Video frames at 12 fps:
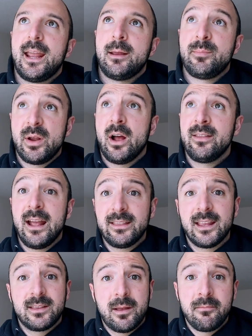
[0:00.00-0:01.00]
And beyond that,
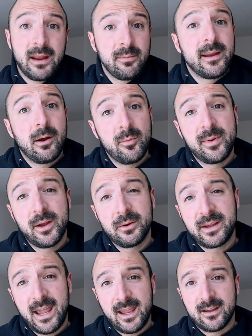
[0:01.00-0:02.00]
that, that maybe I would be
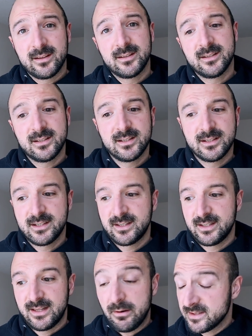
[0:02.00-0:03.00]
okay.
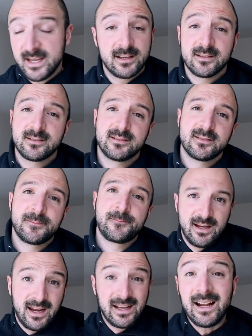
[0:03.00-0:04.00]
That was it.
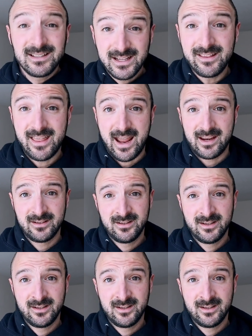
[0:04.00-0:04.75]
And I did that.